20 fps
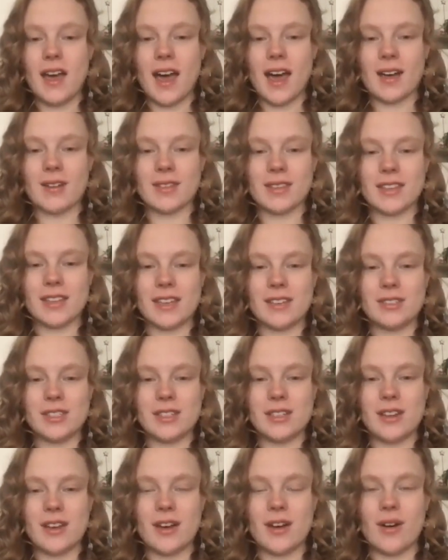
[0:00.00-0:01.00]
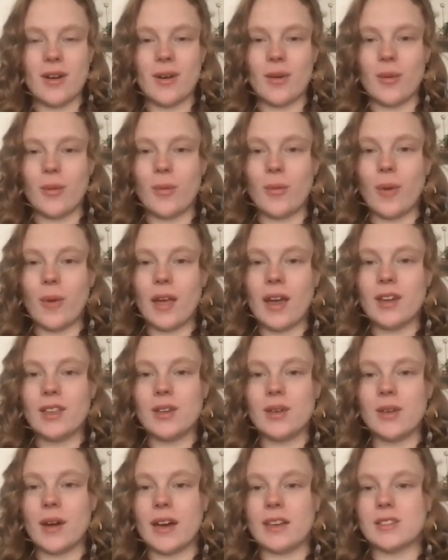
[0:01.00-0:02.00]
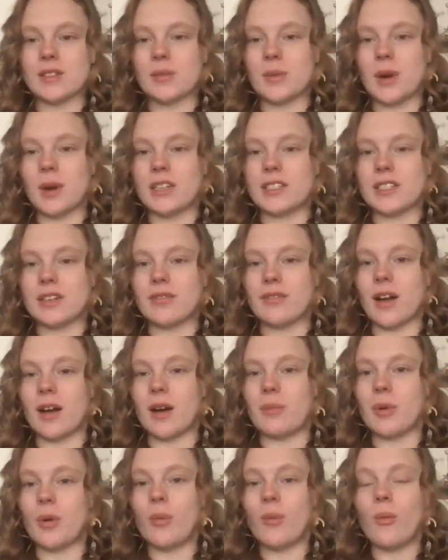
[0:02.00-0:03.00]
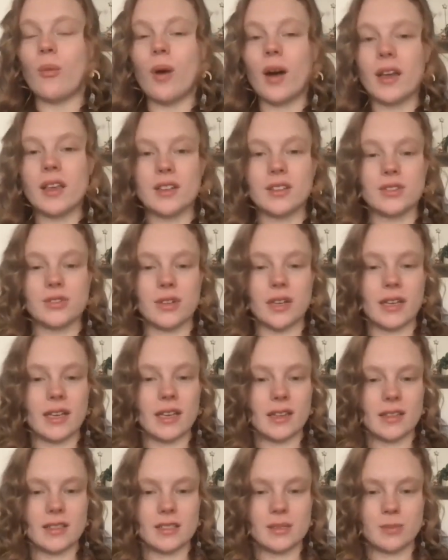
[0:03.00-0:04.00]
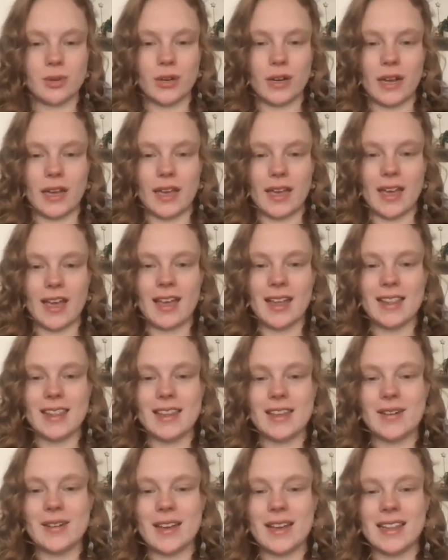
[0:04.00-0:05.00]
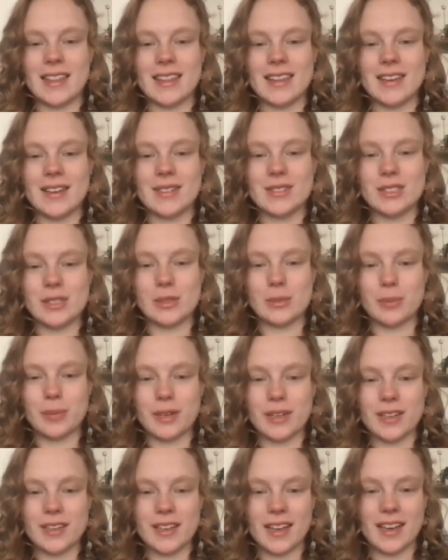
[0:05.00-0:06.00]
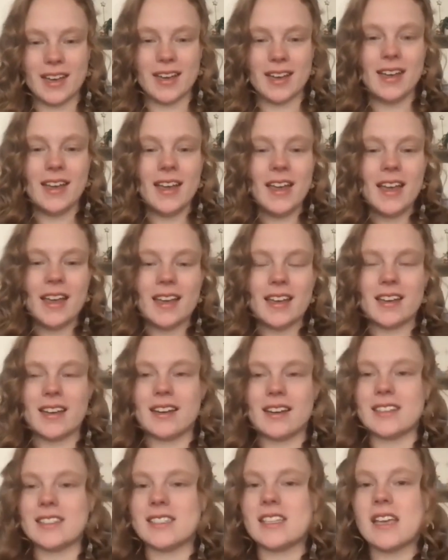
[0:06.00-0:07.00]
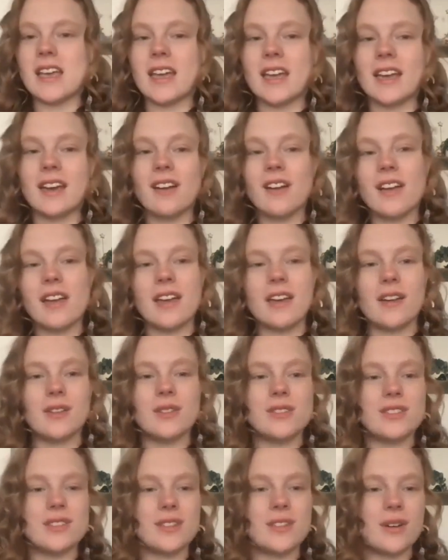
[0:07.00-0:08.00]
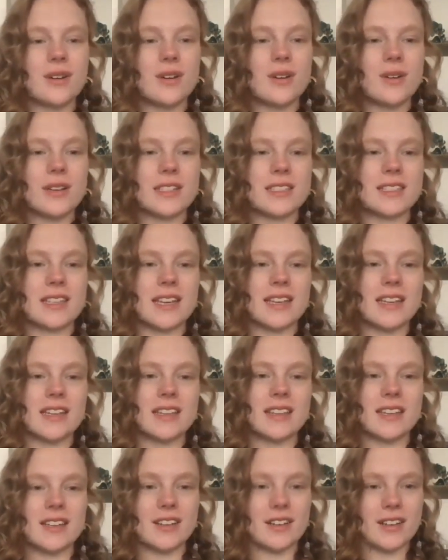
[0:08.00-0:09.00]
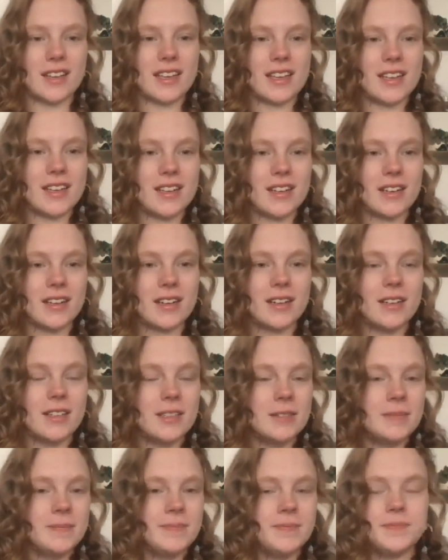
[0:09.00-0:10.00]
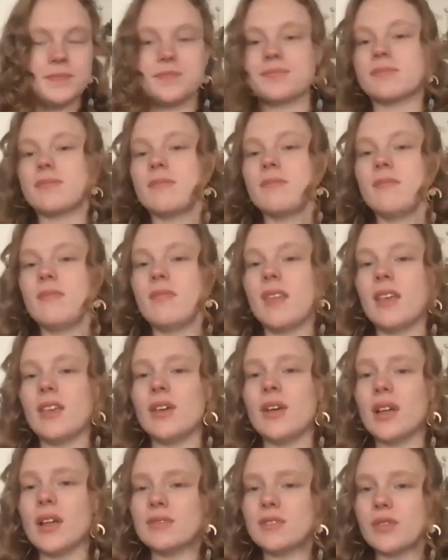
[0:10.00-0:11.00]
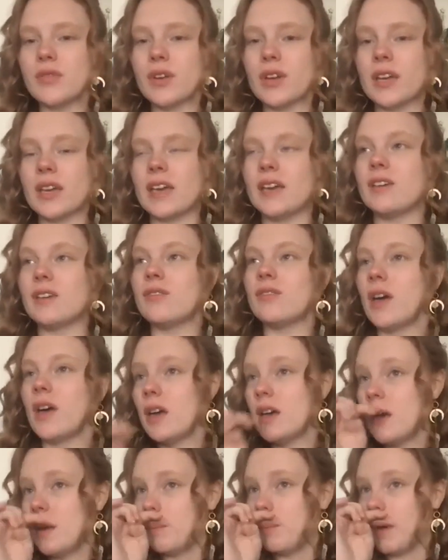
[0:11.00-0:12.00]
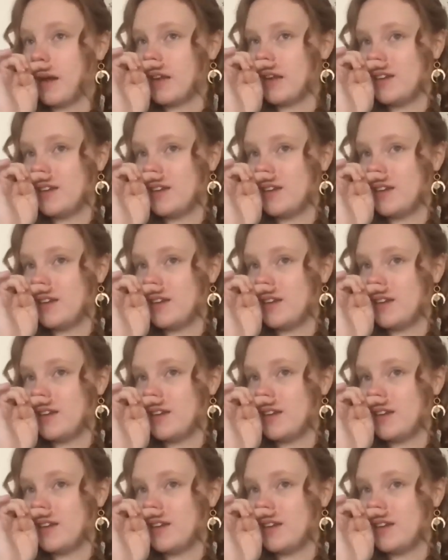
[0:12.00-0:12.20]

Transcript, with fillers: I would love to know where you guys are watching from, what you're drinking this morning. Hello, hello to Perla in Ontario. So excited that you're here. You'll have to forgive my